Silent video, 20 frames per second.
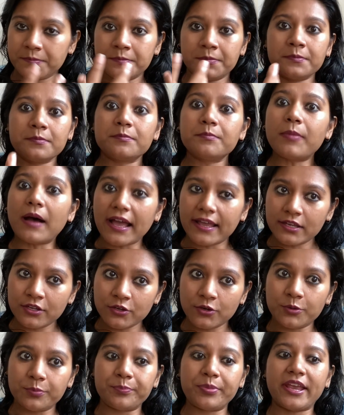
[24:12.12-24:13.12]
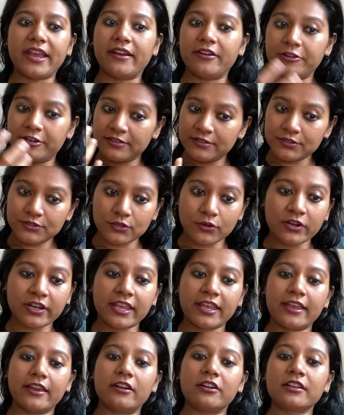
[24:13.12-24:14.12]
by your parents or
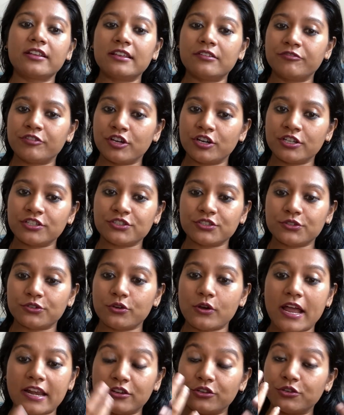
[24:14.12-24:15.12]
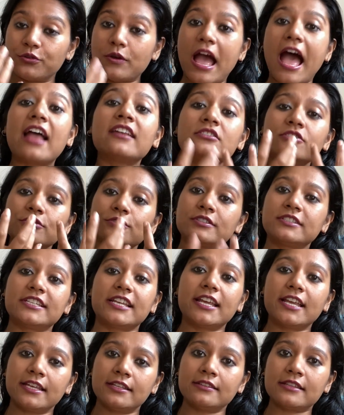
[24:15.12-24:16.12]
caregivers, and you had to
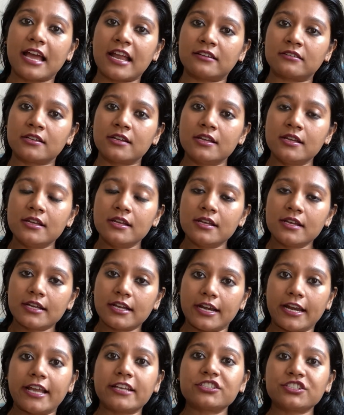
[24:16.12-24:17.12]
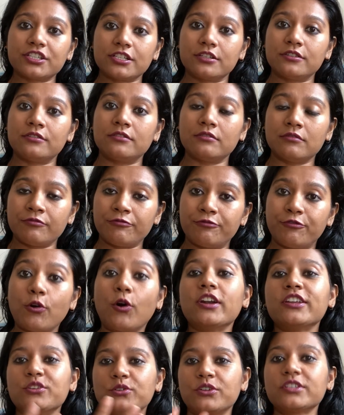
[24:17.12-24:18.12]
stay in that connection
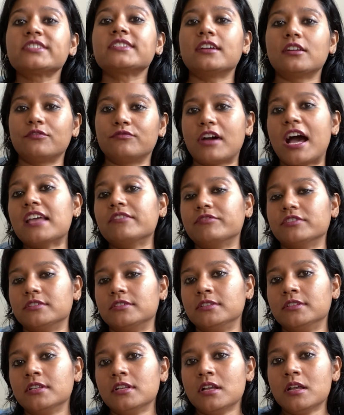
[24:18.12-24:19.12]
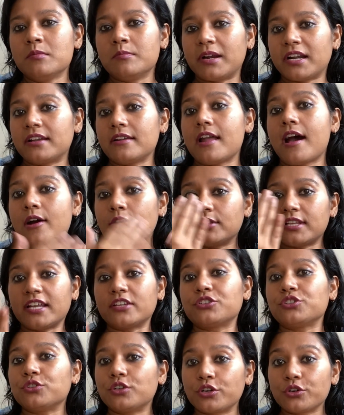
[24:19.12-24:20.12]
for your survival. But now
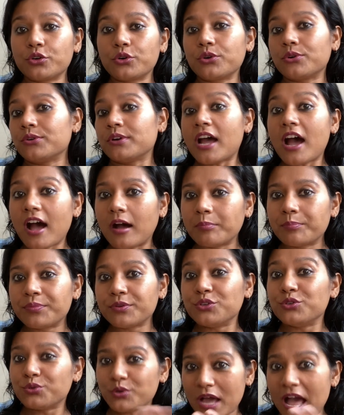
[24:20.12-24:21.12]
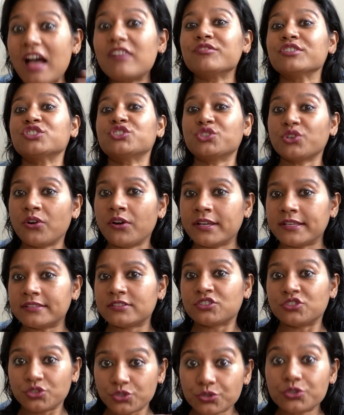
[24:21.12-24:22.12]
that you're grown up, you have a
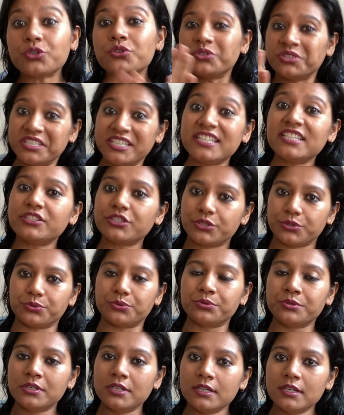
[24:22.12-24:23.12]
choice. You don't need to